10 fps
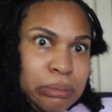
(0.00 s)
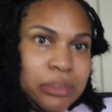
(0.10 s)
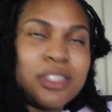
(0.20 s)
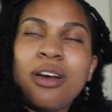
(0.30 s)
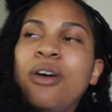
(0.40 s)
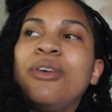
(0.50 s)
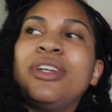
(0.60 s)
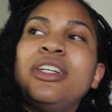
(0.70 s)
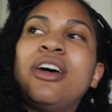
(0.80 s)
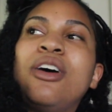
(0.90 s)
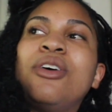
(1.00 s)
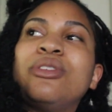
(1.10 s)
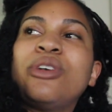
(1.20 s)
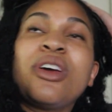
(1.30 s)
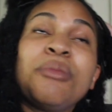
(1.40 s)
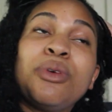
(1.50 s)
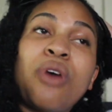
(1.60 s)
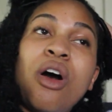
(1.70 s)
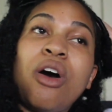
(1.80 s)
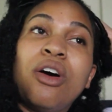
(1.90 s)
So, you know, don't get me
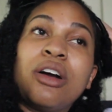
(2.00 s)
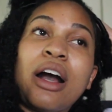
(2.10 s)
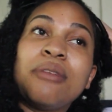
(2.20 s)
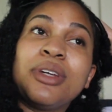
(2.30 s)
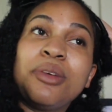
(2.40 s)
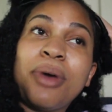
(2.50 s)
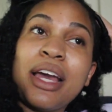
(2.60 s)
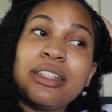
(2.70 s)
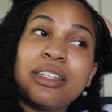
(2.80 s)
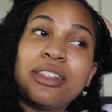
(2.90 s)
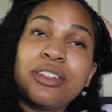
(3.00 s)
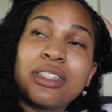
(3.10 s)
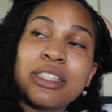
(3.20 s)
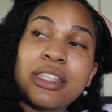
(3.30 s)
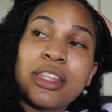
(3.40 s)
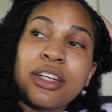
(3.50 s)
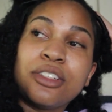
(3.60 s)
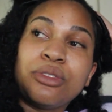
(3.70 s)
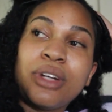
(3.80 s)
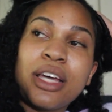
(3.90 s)
wrong, I'm getting paid to literally sit there
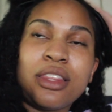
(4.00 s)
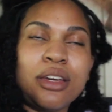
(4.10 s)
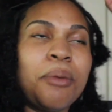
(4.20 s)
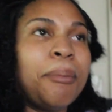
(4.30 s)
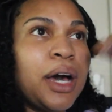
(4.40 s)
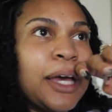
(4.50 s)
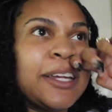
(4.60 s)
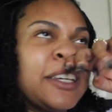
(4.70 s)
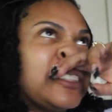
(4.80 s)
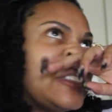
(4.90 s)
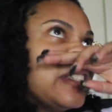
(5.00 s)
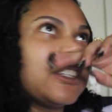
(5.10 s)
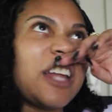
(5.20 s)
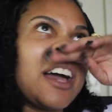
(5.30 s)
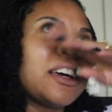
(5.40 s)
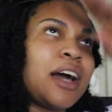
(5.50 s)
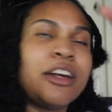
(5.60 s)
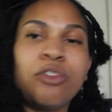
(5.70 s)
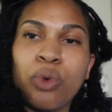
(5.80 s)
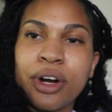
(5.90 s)
and do nothing, but it's still like
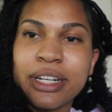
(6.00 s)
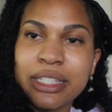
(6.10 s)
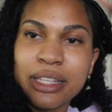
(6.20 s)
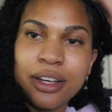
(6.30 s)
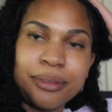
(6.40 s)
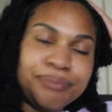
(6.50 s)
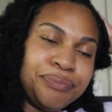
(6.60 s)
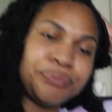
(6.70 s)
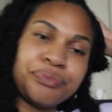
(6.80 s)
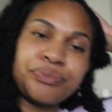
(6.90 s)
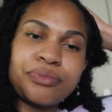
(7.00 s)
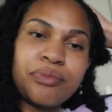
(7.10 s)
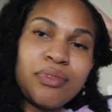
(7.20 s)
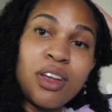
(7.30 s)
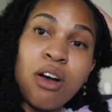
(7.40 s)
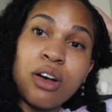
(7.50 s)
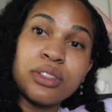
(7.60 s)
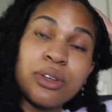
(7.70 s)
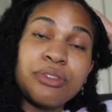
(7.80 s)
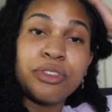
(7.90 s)
kind of worrisome.
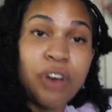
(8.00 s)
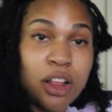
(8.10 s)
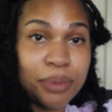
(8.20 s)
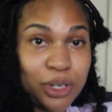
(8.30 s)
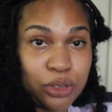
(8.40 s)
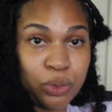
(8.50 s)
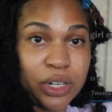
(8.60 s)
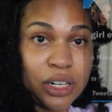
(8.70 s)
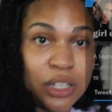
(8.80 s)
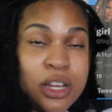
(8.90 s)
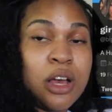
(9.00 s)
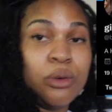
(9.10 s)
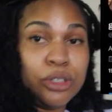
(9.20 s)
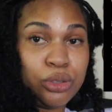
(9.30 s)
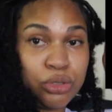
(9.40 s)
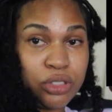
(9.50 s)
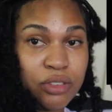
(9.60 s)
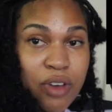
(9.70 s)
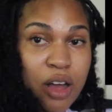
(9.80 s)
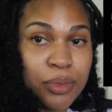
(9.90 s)
Also, if you follow me on Twitter, which you
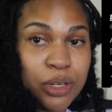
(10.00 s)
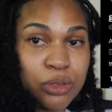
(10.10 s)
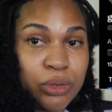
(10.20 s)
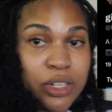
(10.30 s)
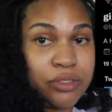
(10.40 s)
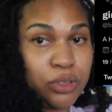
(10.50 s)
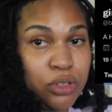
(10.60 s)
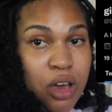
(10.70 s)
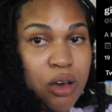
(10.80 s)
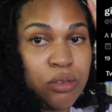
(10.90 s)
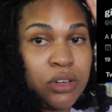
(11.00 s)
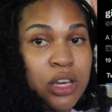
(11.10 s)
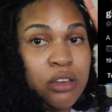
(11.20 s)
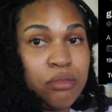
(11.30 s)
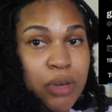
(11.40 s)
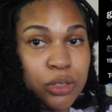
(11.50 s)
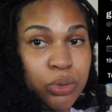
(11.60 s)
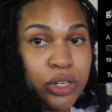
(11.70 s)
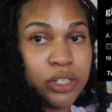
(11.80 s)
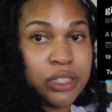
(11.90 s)
should follow me on Twitter, if you don't, my
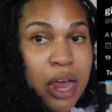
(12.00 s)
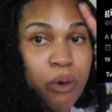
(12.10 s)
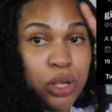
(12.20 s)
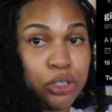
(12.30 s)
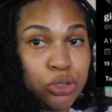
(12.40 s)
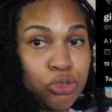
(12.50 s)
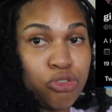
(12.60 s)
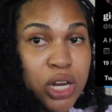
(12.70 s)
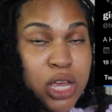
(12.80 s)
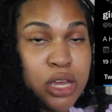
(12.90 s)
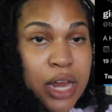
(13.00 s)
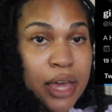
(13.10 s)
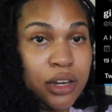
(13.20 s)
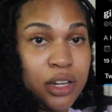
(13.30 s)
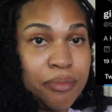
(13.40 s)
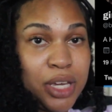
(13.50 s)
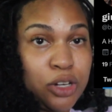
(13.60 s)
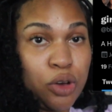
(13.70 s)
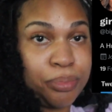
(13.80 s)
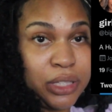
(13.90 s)
Twitter is now on the screen. Editing
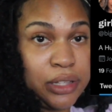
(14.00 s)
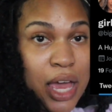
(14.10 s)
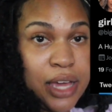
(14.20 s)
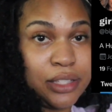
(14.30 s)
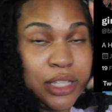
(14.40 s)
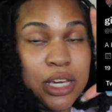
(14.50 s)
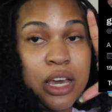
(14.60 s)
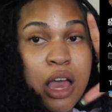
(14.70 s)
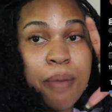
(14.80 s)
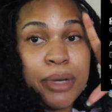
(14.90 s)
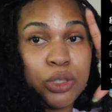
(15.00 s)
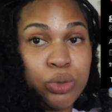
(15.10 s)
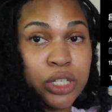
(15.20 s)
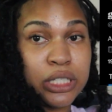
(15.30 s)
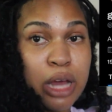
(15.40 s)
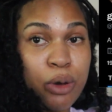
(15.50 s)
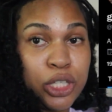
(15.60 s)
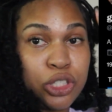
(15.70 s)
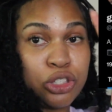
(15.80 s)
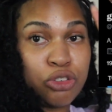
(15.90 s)
me, don't be lazy. My Twitter is now
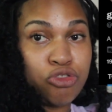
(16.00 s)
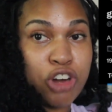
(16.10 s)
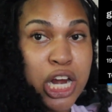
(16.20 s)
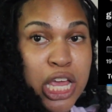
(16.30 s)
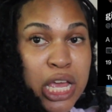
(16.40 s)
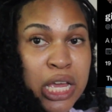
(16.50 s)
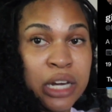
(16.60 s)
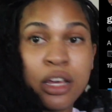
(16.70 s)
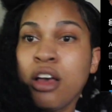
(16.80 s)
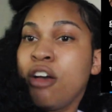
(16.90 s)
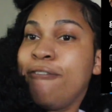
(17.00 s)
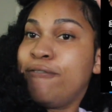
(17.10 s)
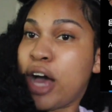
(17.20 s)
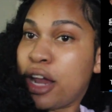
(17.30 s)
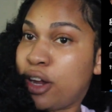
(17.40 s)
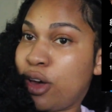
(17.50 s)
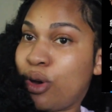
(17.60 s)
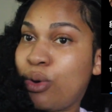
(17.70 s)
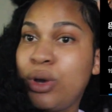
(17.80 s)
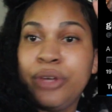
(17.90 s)
on the screen.
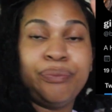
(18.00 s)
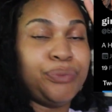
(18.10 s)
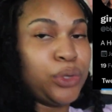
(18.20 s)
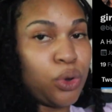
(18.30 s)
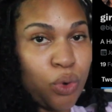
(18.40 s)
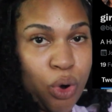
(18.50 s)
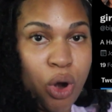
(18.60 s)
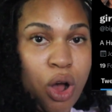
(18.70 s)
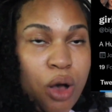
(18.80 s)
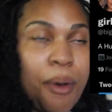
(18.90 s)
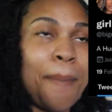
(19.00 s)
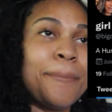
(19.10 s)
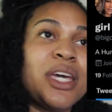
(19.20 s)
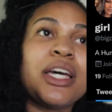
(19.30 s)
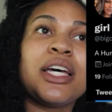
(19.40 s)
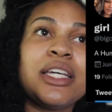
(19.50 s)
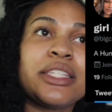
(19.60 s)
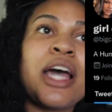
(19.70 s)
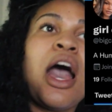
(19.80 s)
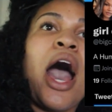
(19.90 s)
Follow your girl,
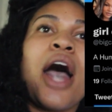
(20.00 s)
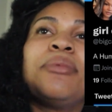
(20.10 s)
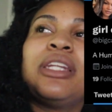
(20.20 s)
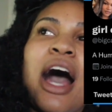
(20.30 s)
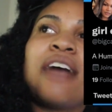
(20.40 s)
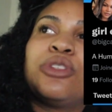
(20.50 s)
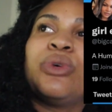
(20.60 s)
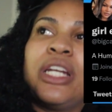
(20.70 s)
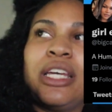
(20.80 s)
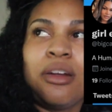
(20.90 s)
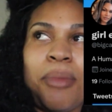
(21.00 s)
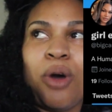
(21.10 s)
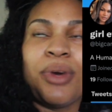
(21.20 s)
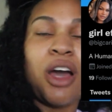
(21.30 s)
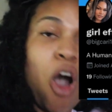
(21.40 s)
because I'll be live tweeting in a moment.